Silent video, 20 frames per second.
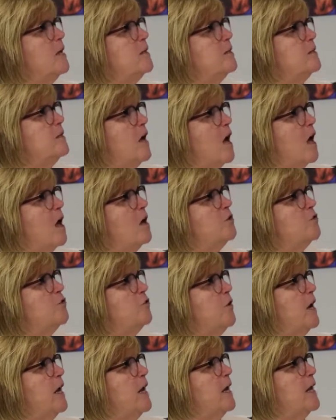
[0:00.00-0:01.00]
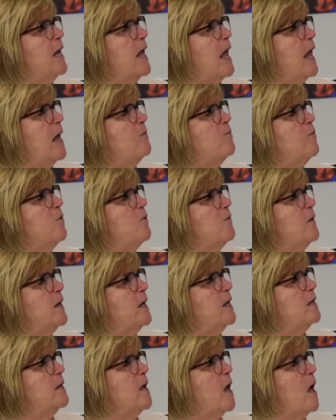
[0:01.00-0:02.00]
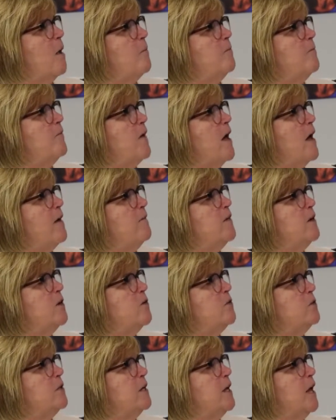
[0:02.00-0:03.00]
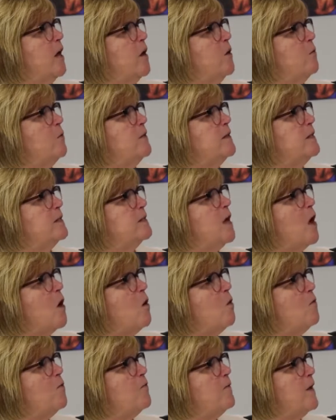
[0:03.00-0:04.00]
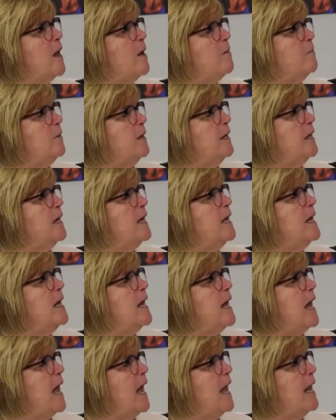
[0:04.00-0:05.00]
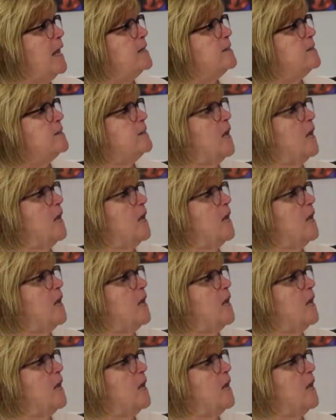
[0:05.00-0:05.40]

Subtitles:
Dong Tran came from Vietnam 5 years ago with his whole family, aunts,